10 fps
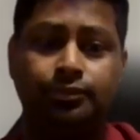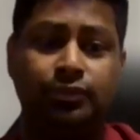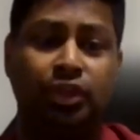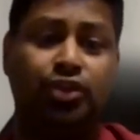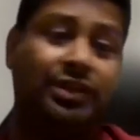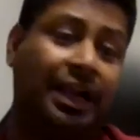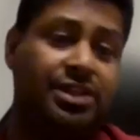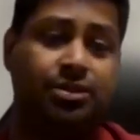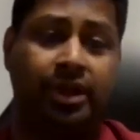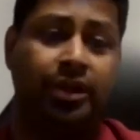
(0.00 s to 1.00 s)
So that is
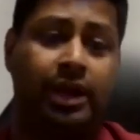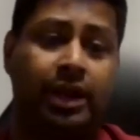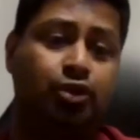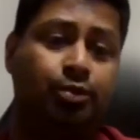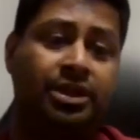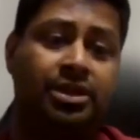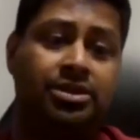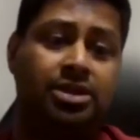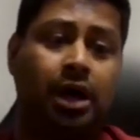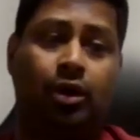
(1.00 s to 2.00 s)
where your SOPs
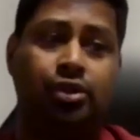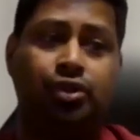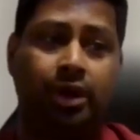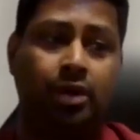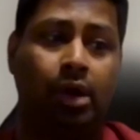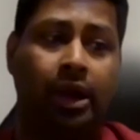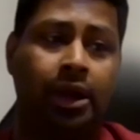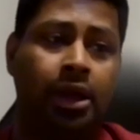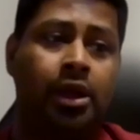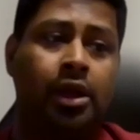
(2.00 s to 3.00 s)
are also required.
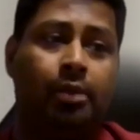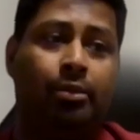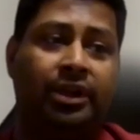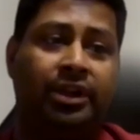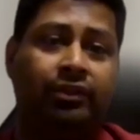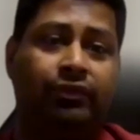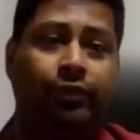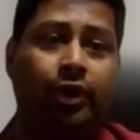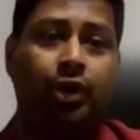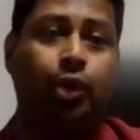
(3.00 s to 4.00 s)
But then
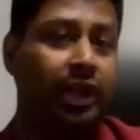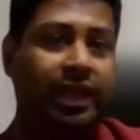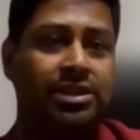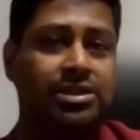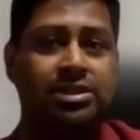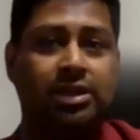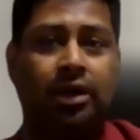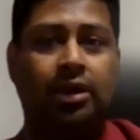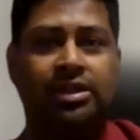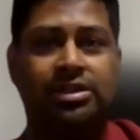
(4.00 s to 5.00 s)
for today's
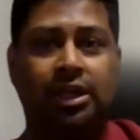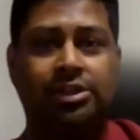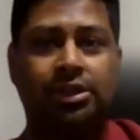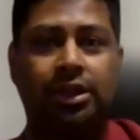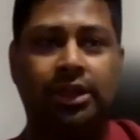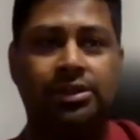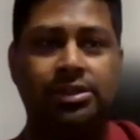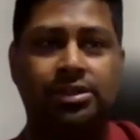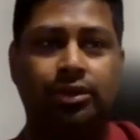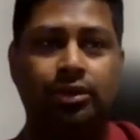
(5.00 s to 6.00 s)
discussion,
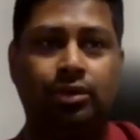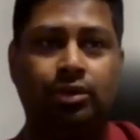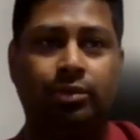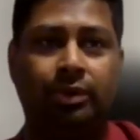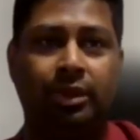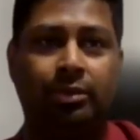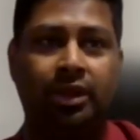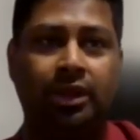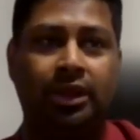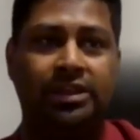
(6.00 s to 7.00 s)

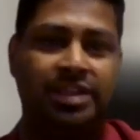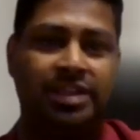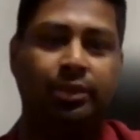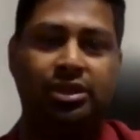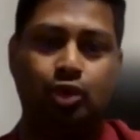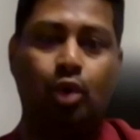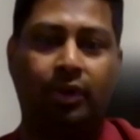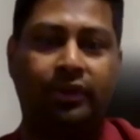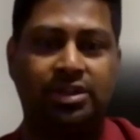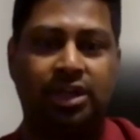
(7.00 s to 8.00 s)
maybe let's keep the scope
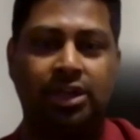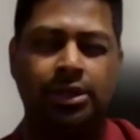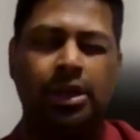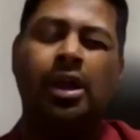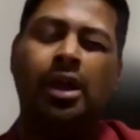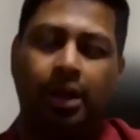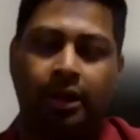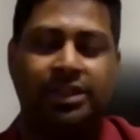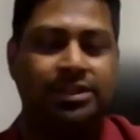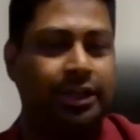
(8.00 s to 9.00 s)
of discussion
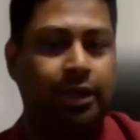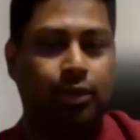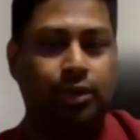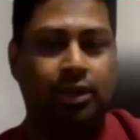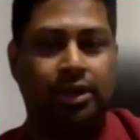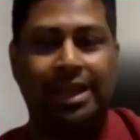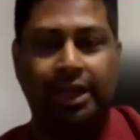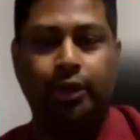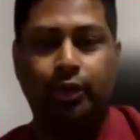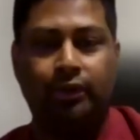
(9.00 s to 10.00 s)
restricted to the
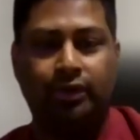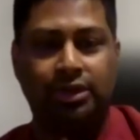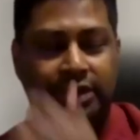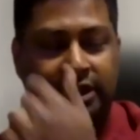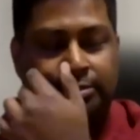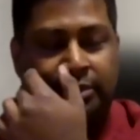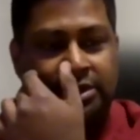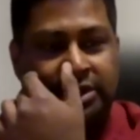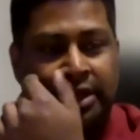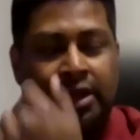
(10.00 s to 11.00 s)
Canadian universities per
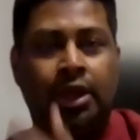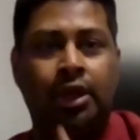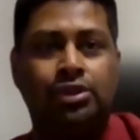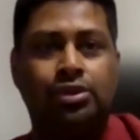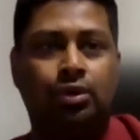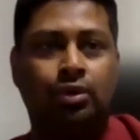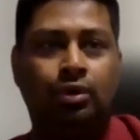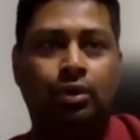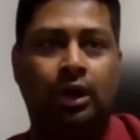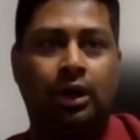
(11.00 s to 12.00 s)
se.
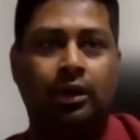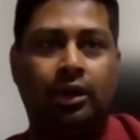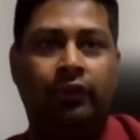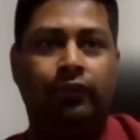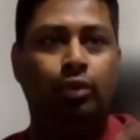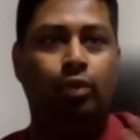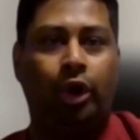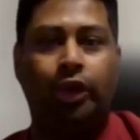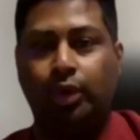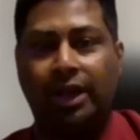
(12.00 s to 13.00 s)
So if you want
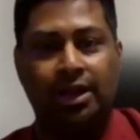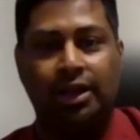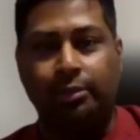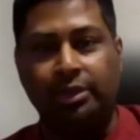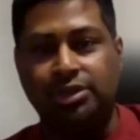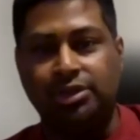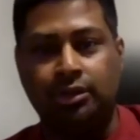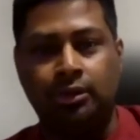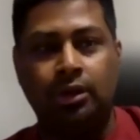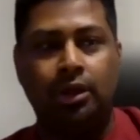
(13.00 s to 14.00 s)
to get an
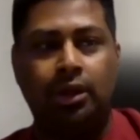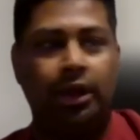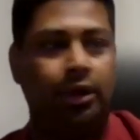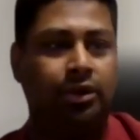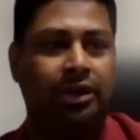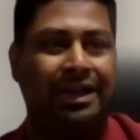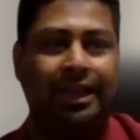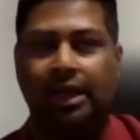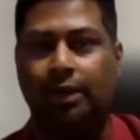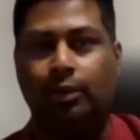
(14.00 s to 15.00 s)
admission into the
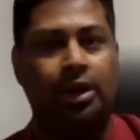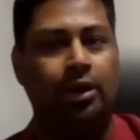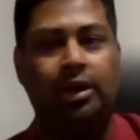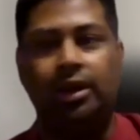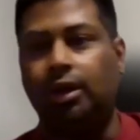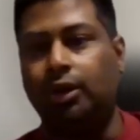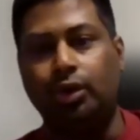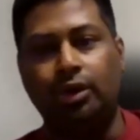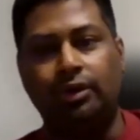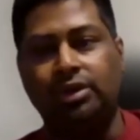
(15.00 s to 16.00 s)
tier one or tier two
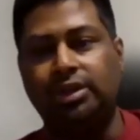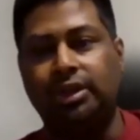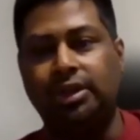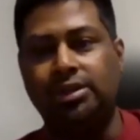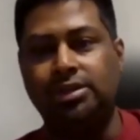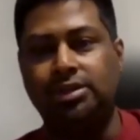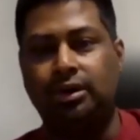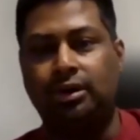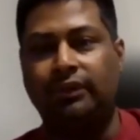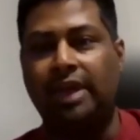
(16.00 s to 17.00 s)
universities
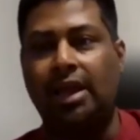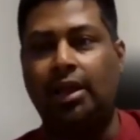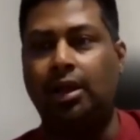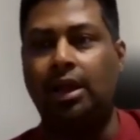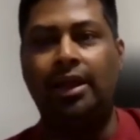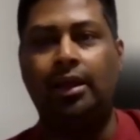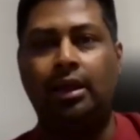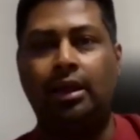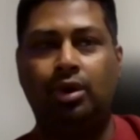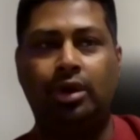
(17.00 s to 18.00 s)
of Canada, like I'm
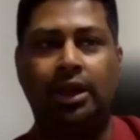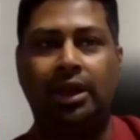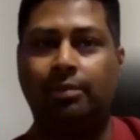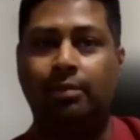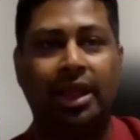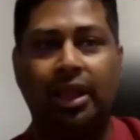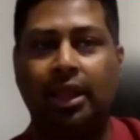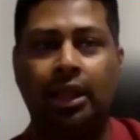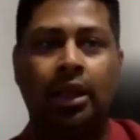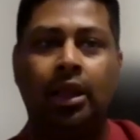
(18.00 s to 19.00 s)
talking like
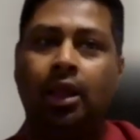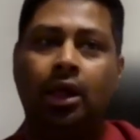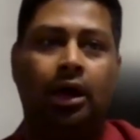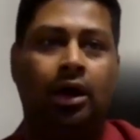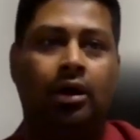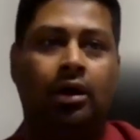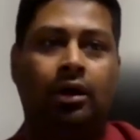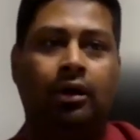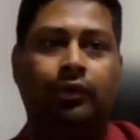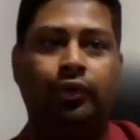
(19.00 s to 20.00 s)
McGill,
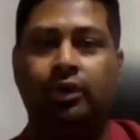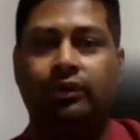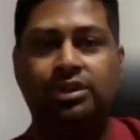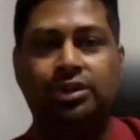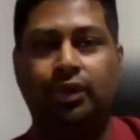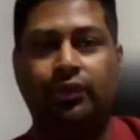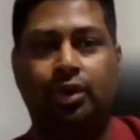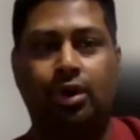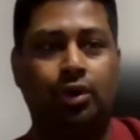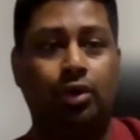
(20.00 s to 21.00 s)
University of
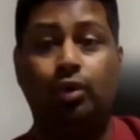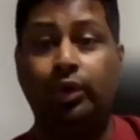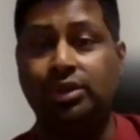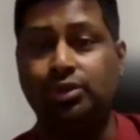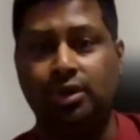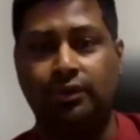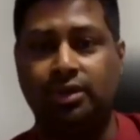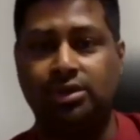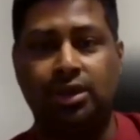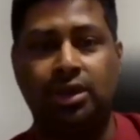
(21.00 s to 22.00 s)
Toronto, Queen's
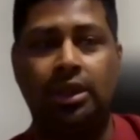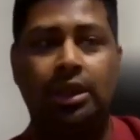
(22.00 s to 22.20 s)
University,